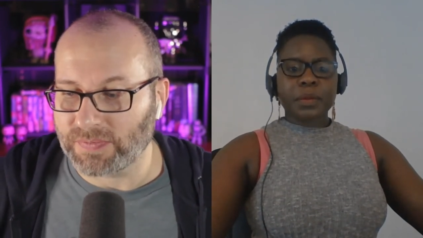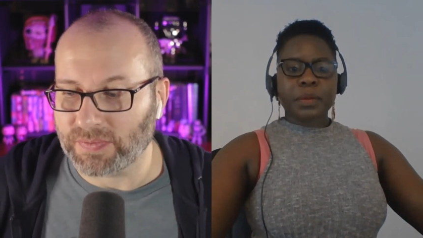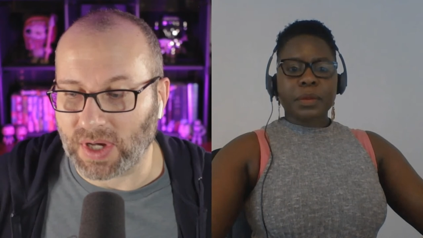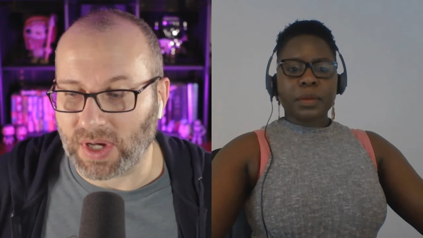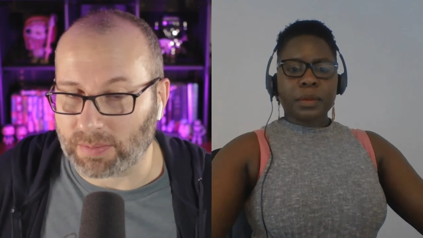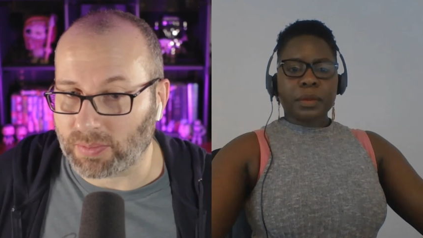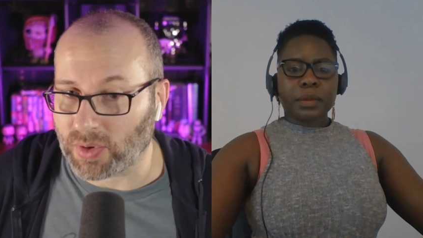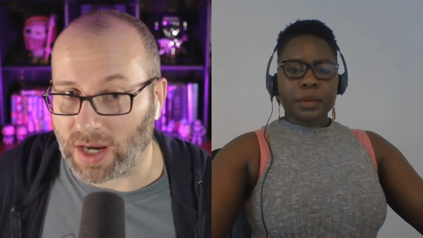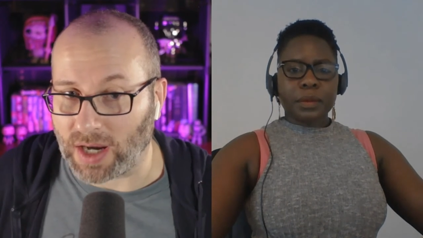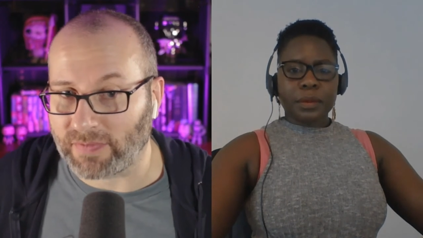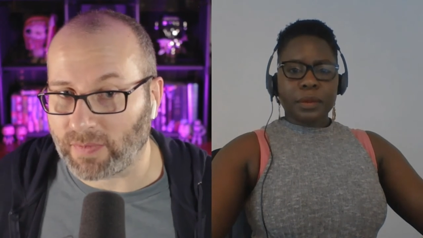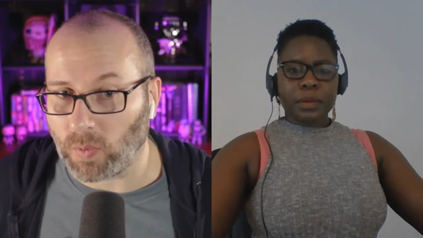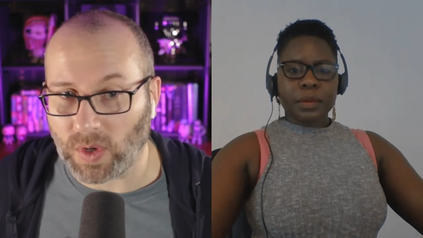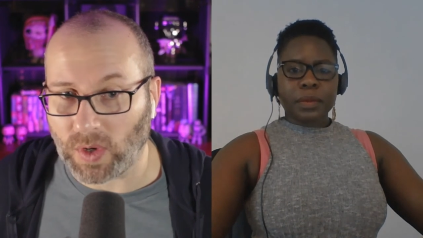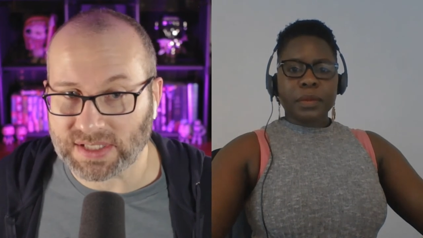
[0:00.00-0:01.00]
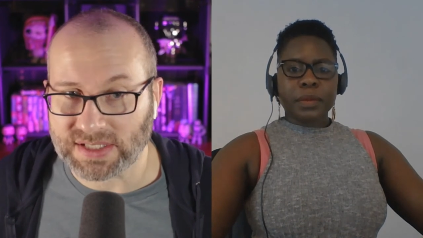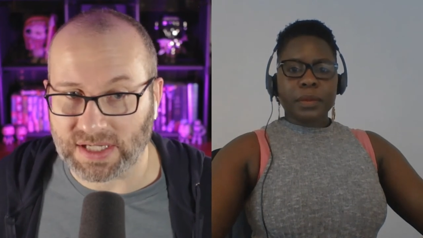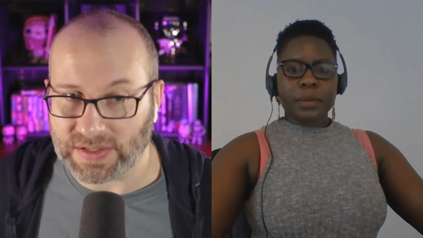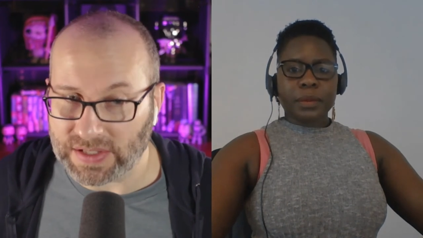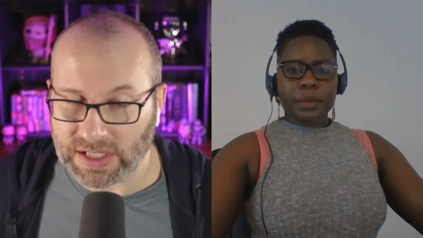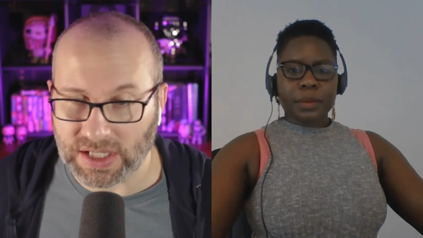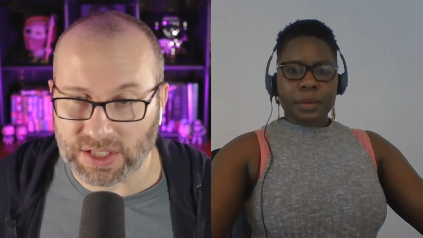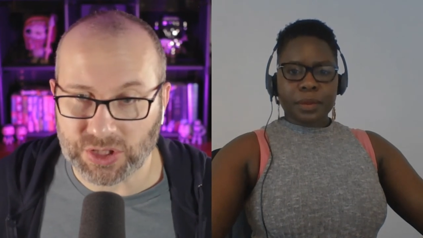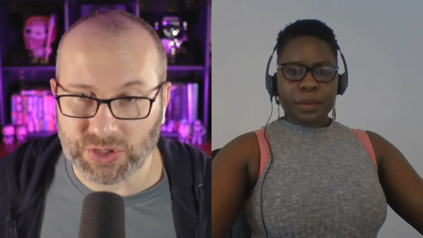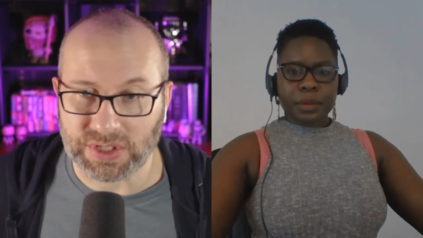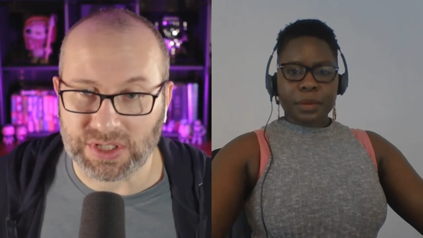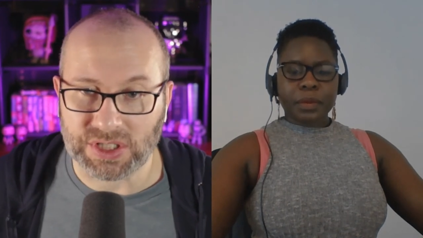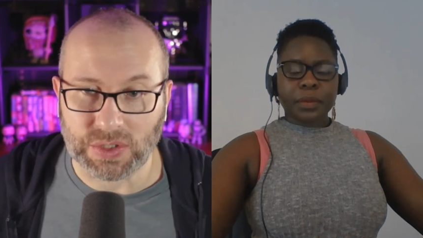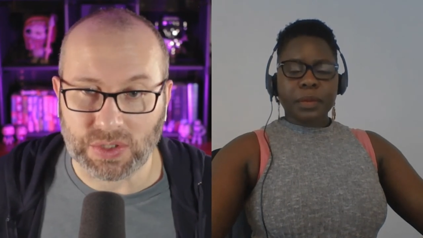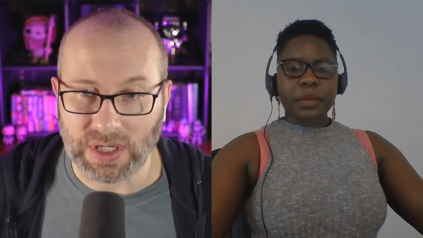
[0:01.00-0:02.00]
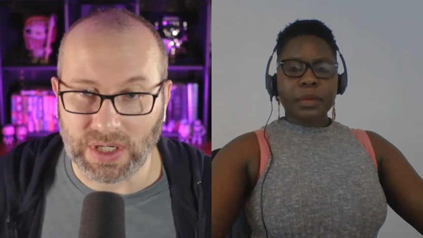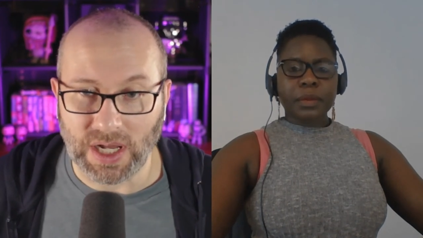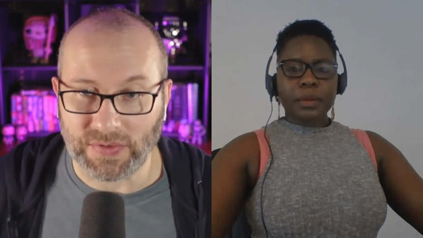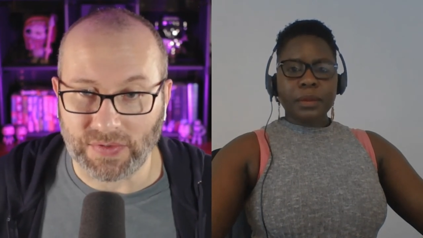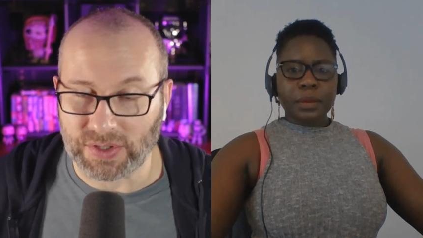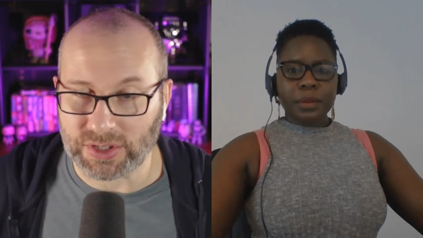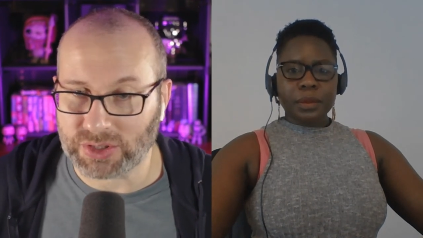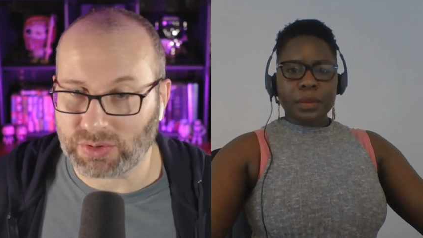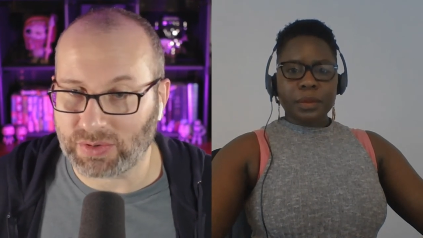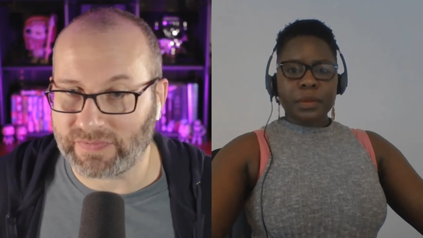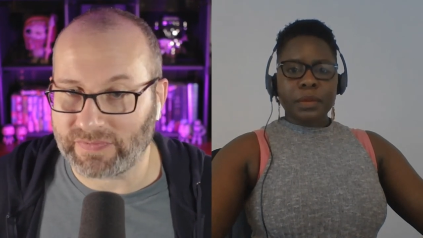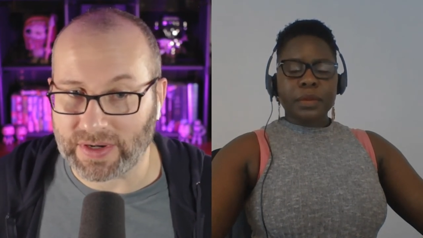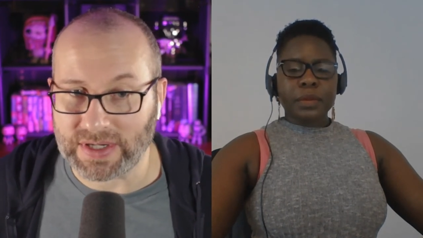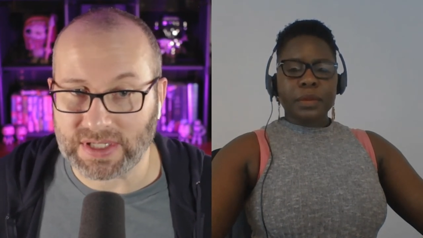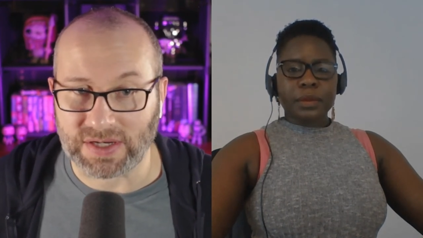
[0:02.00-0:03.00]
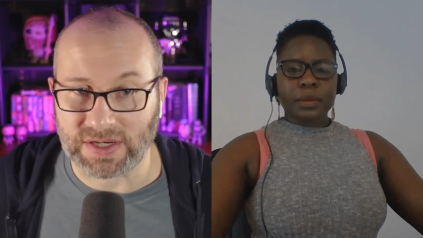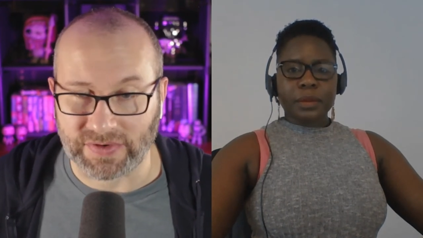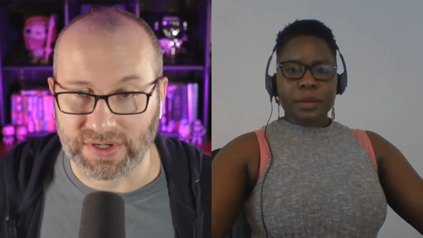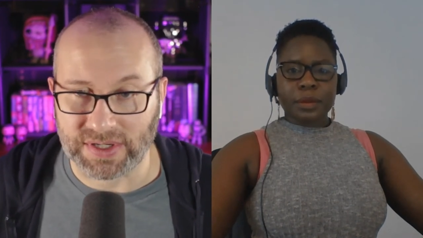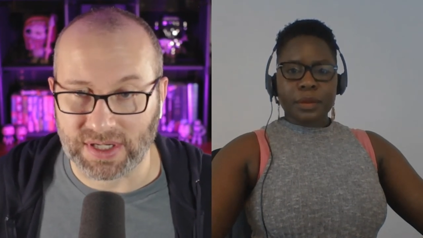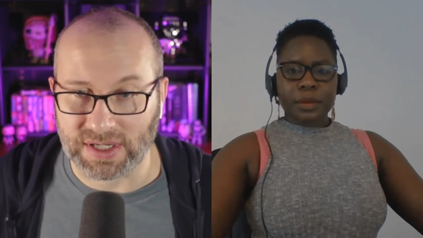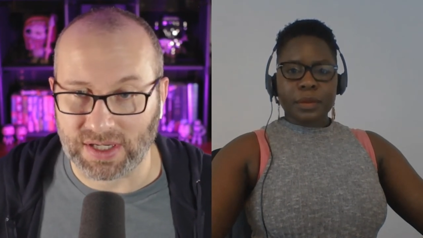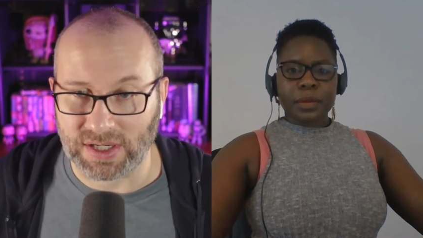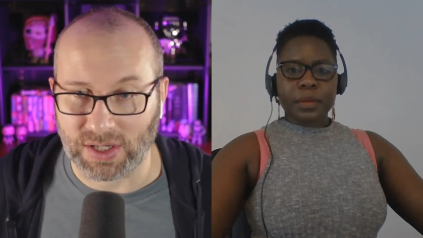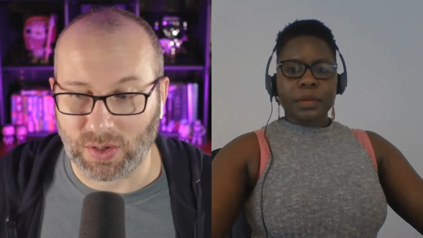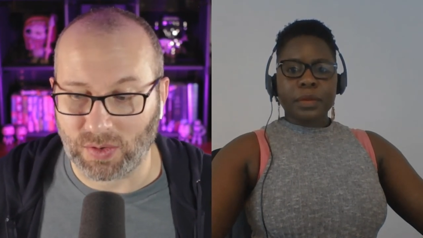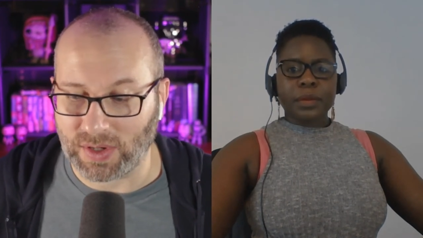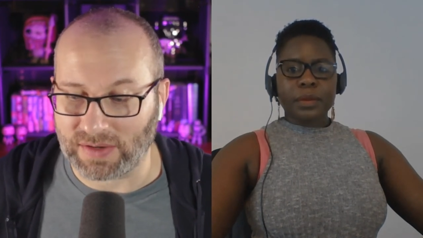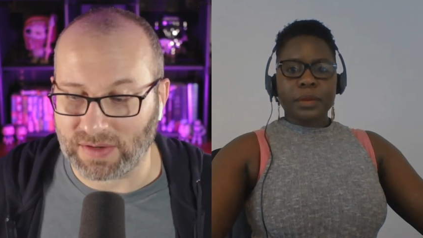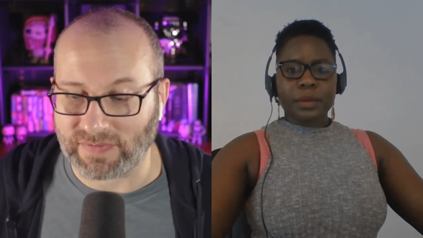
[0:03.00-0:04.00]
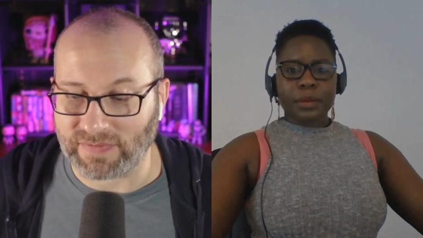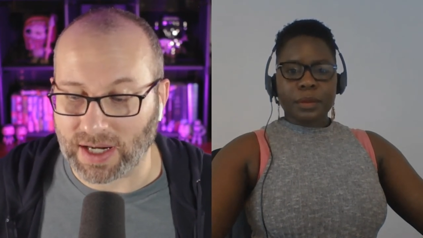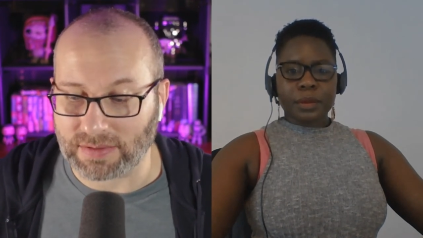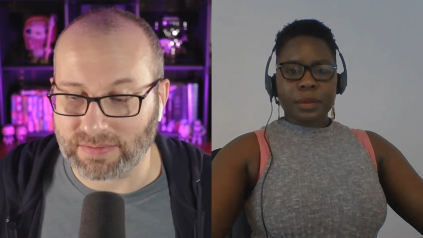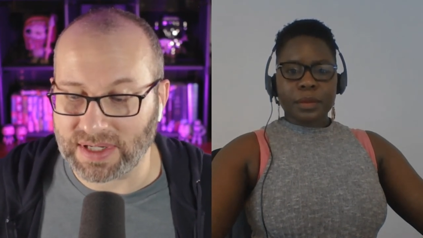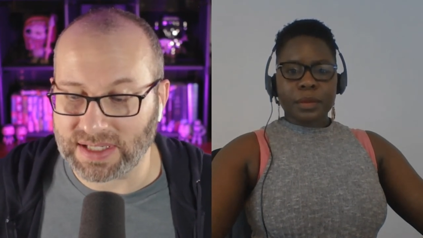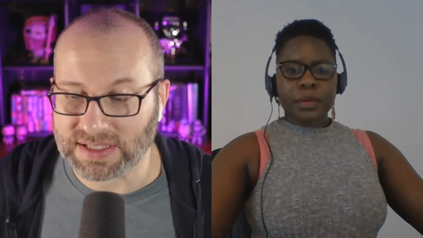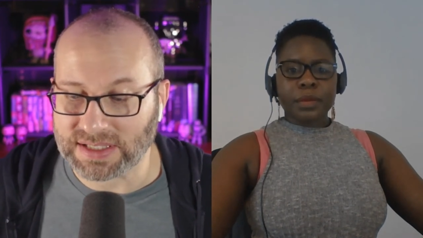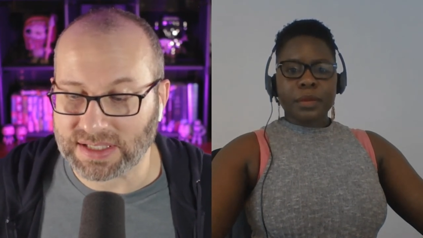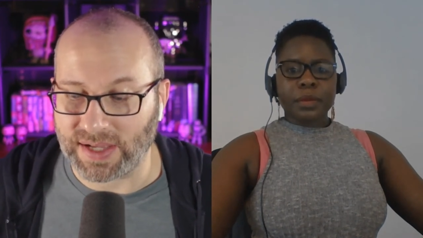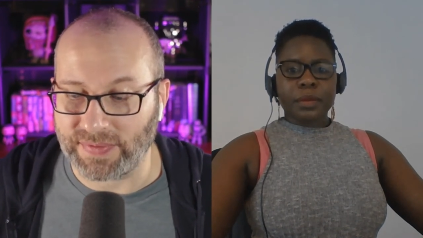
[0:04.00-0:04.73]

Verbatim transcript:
Speaker 1: got brought from one side of the country to another to a very different you know environment